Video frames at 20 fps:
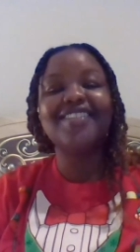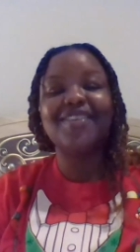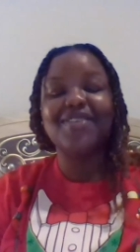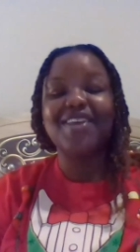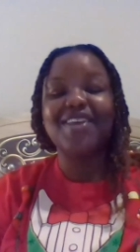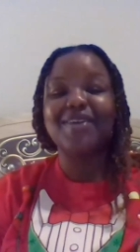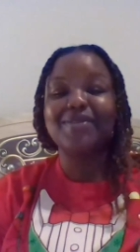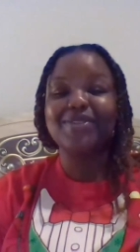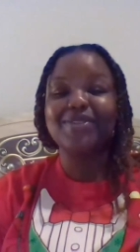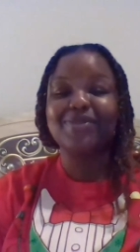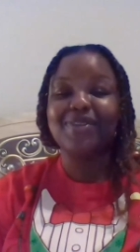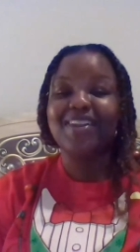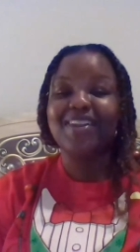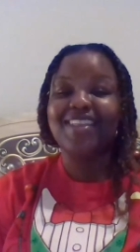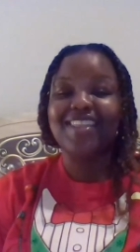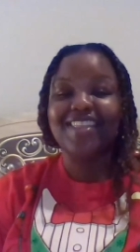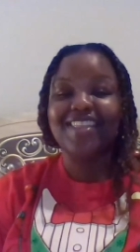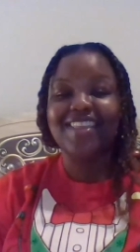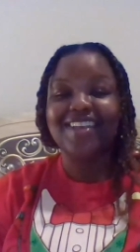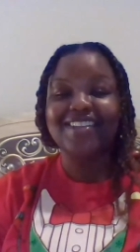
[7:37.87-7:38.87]
so that was one
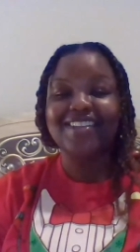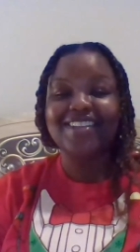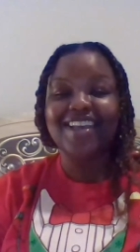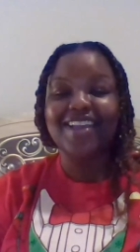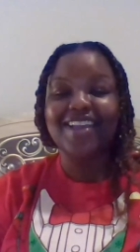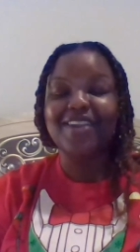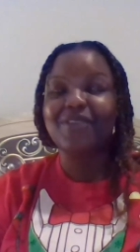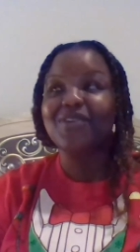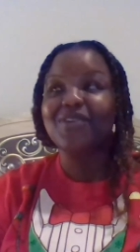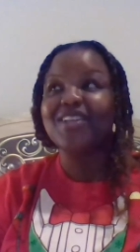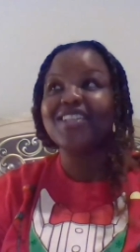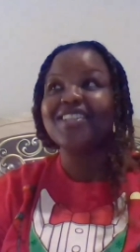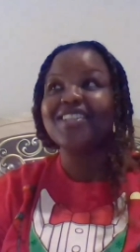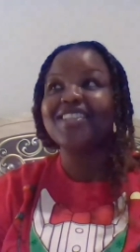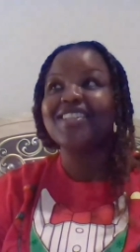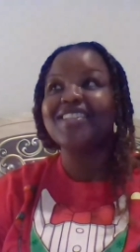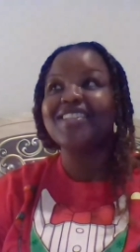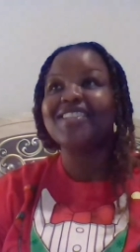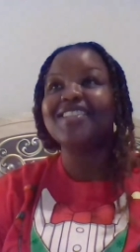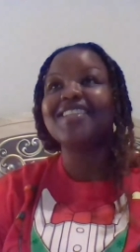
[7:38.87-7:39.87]
of the things I
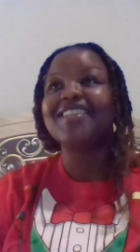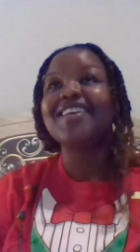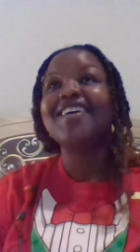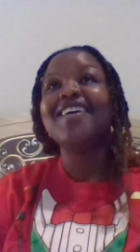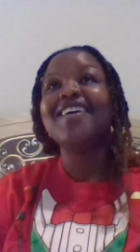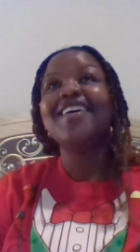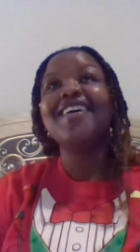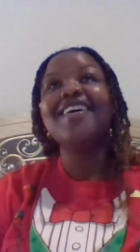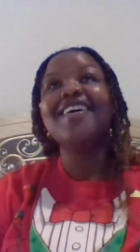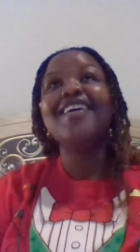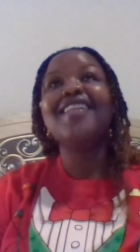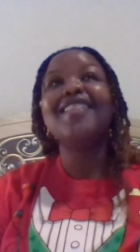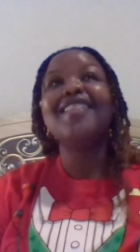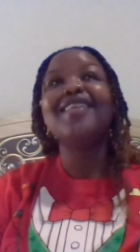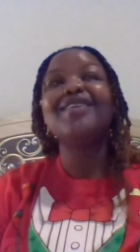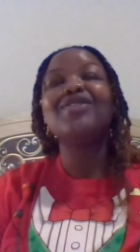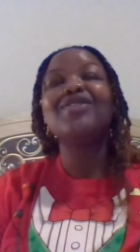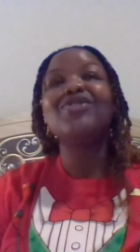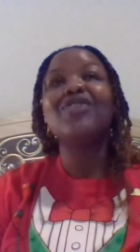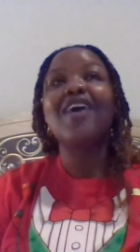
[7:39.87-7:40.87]
noticed is
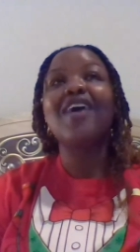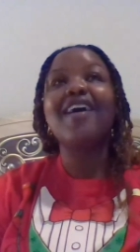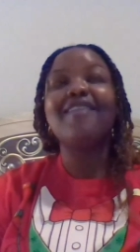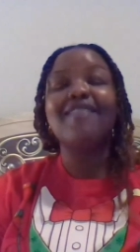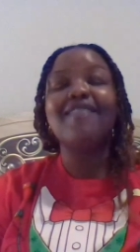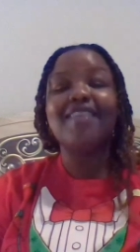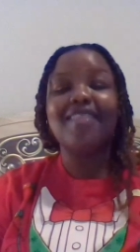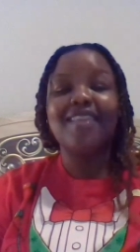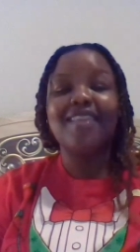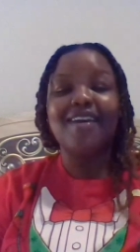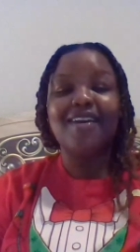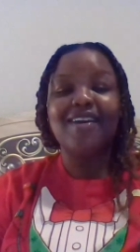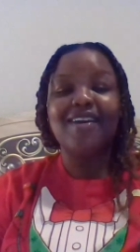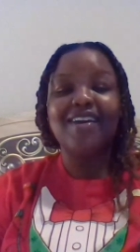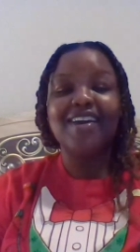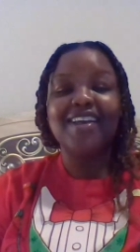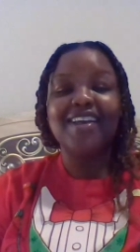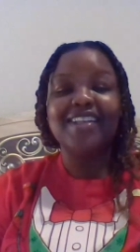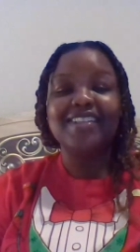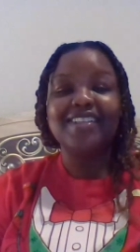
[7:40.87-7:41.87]
the driving there
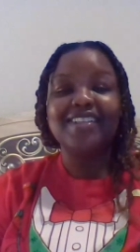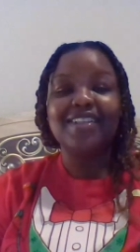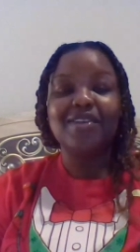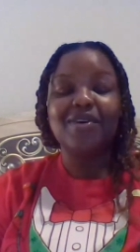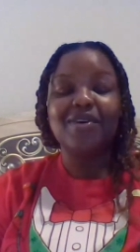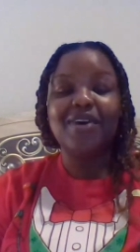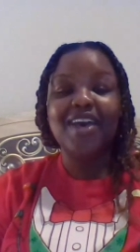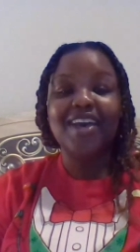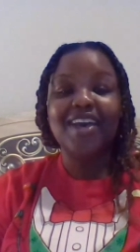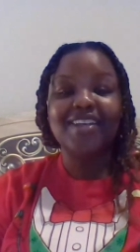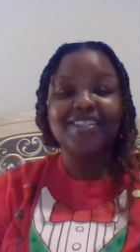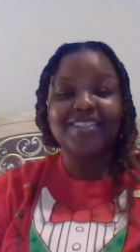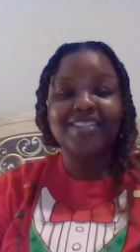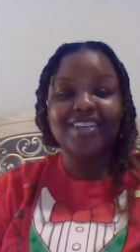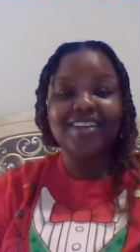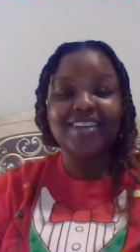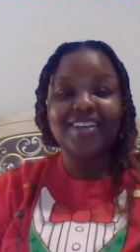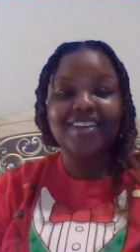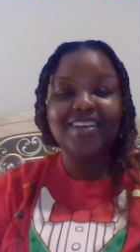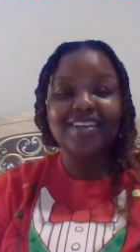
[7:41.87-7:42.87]
is a little
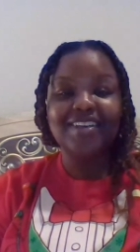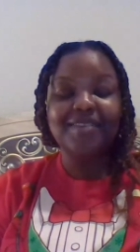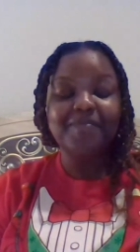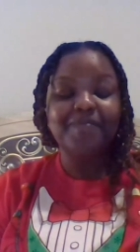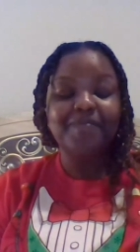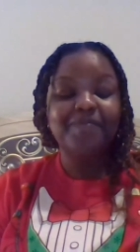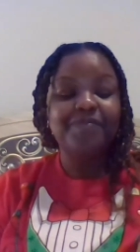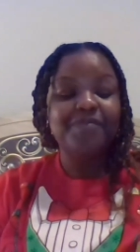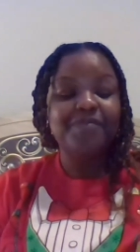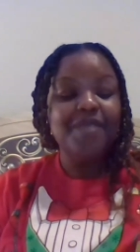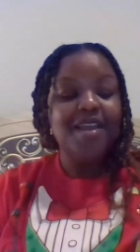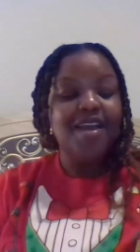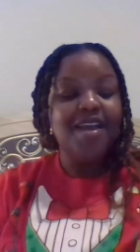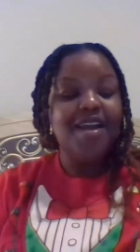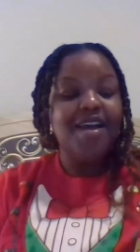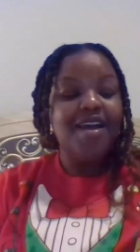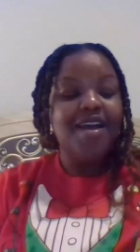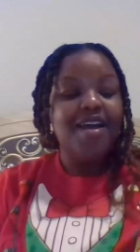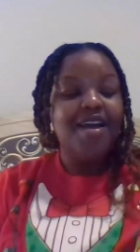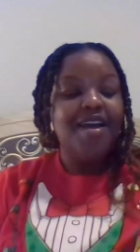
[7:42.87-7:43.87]
hectic.
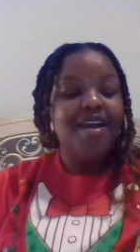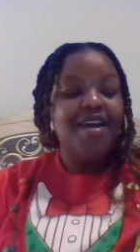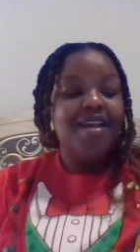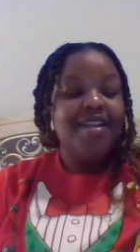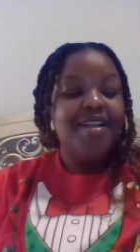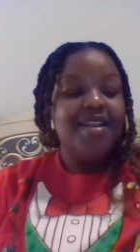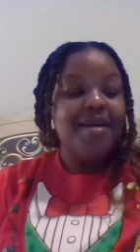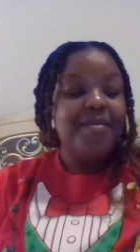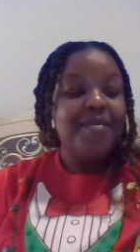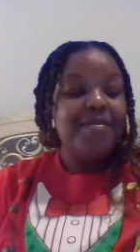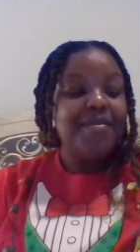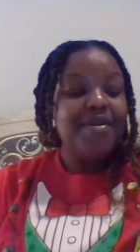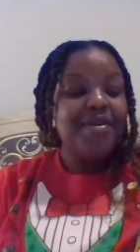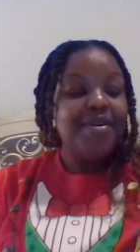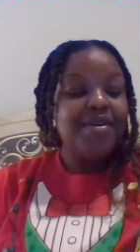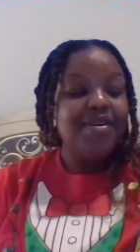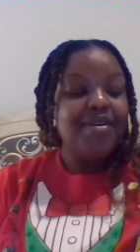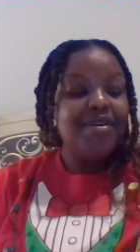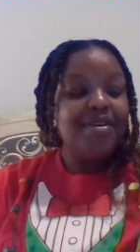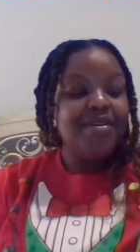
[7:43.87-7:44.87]

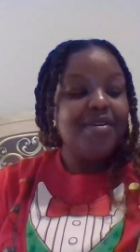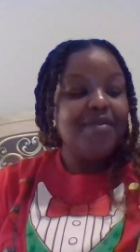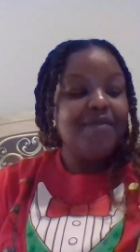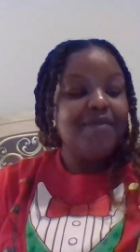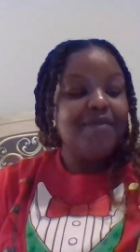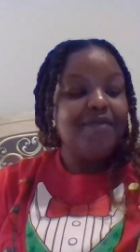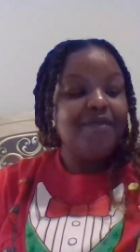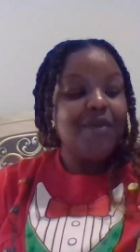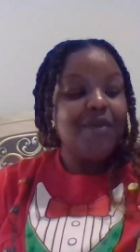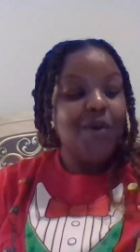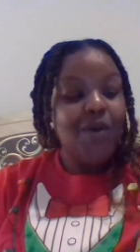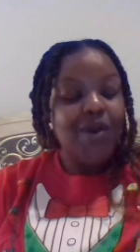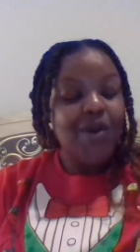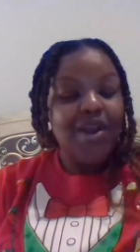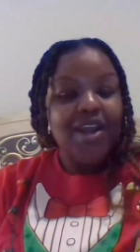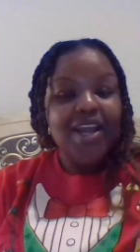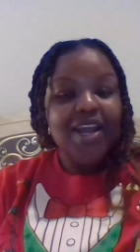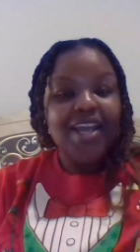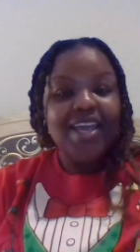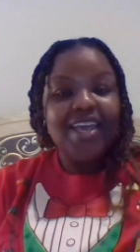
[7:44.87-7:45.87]
Number
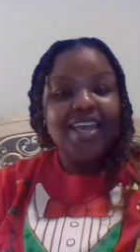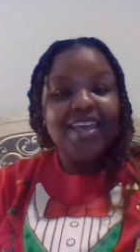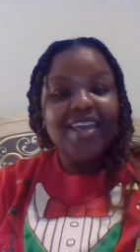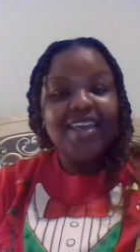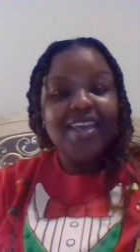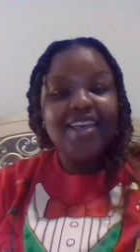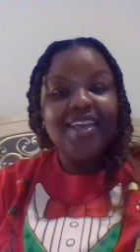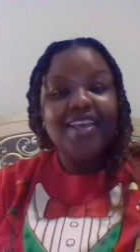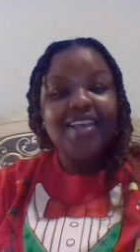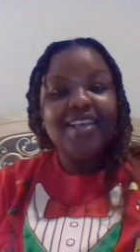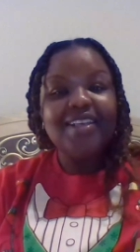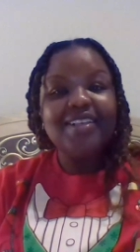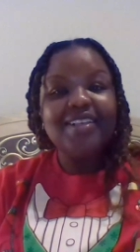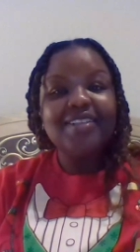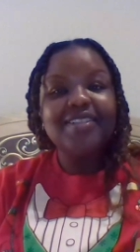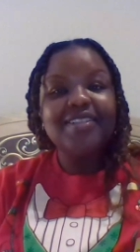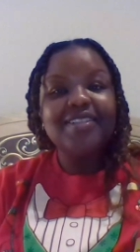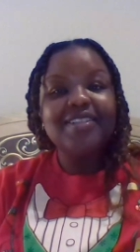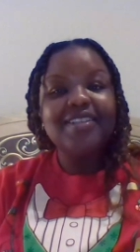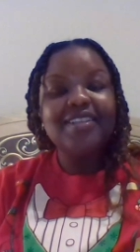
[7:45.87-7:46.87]
four
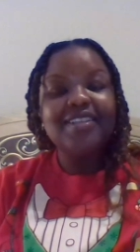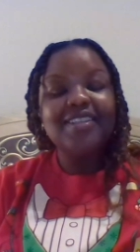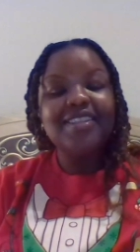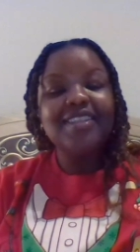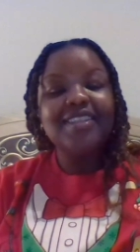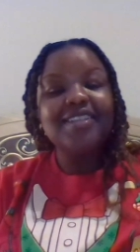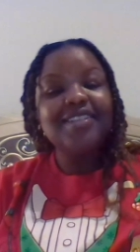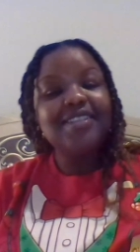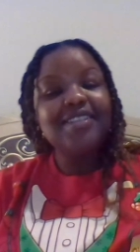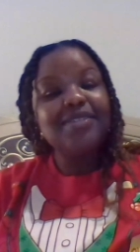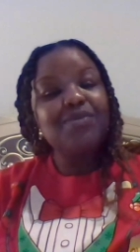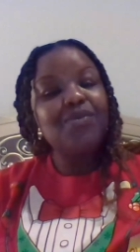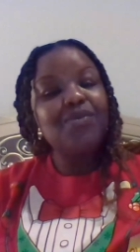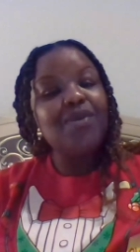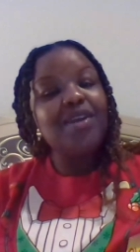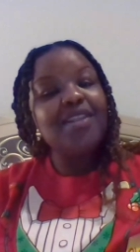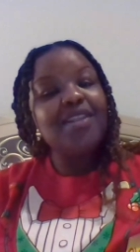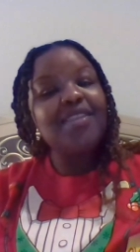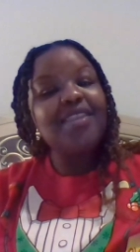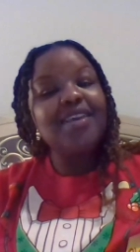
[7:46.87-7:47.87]
is this is
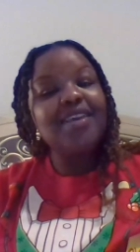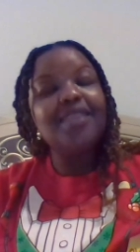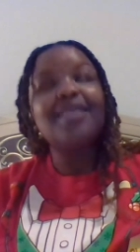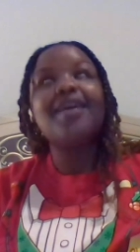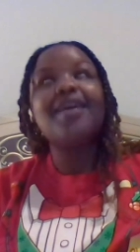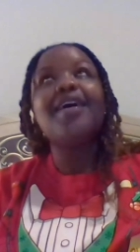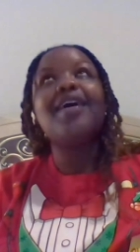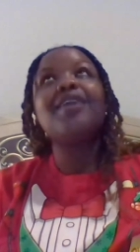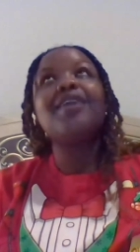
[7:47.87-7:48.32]
one thing that